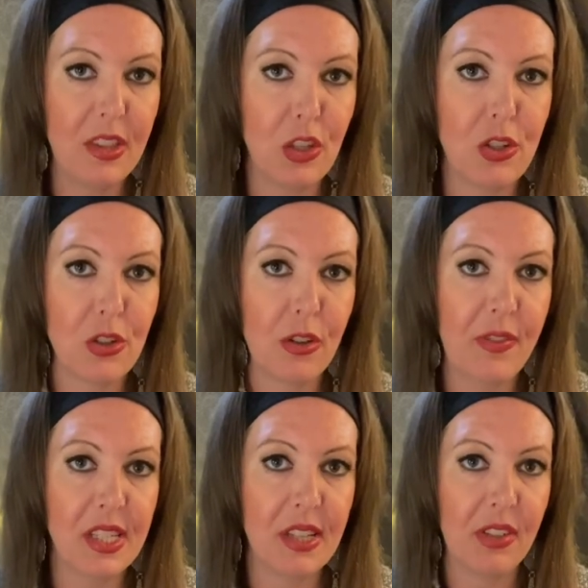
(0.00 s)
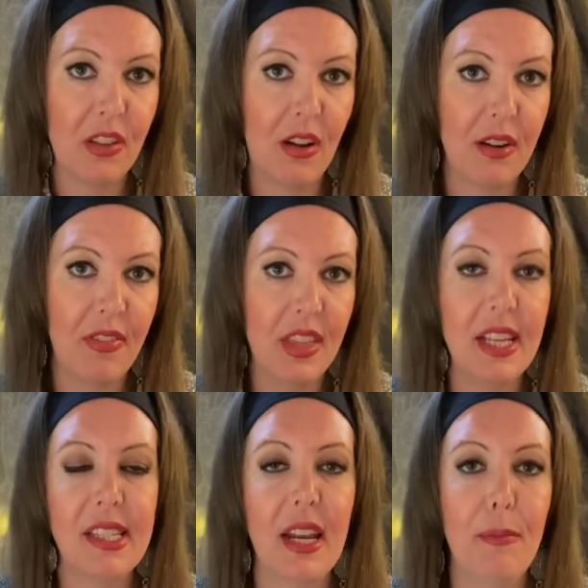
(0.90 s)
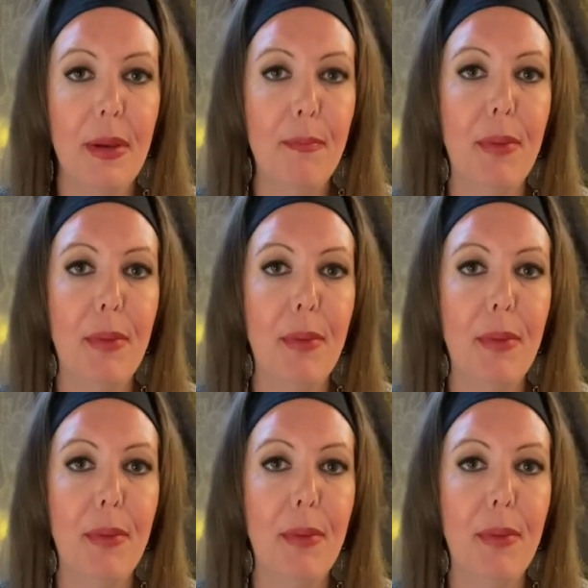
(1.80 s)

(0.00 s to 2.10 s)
the surface of a lot of things that have been